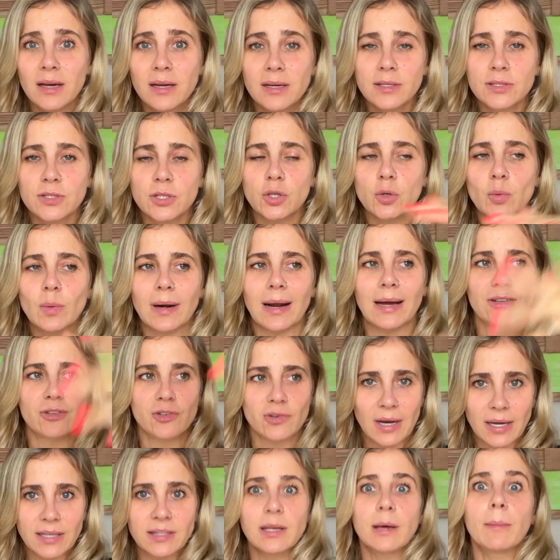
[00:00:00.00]
So you are
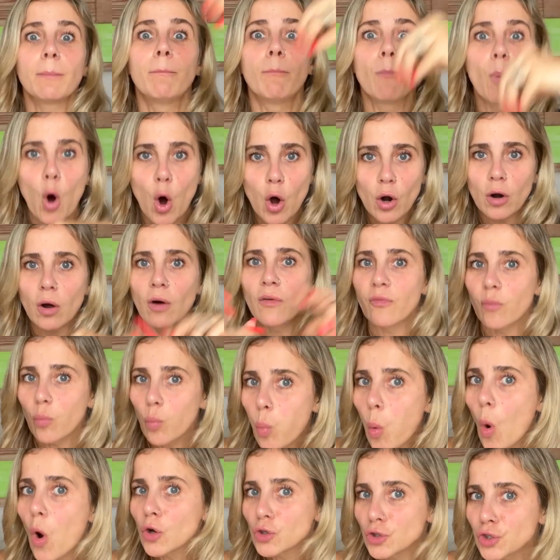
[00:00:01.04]
attracting more of
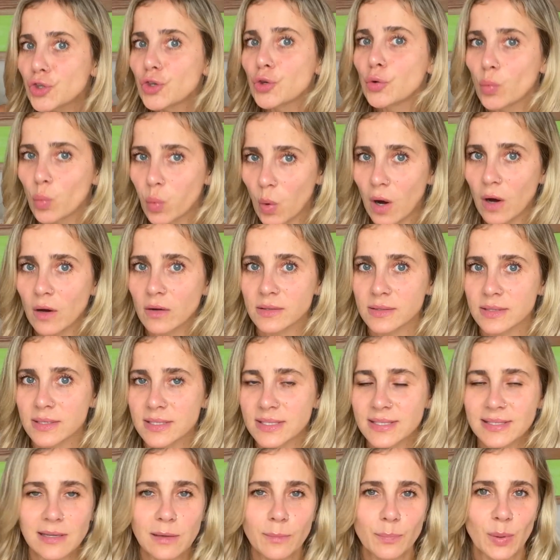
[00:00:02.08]
what you want.
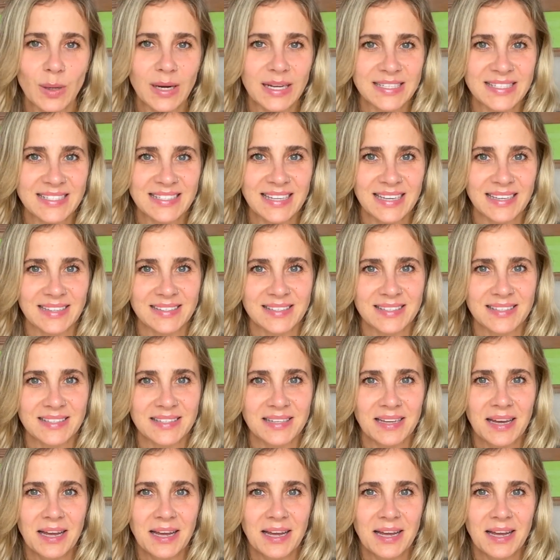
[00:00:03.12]
Simple as this.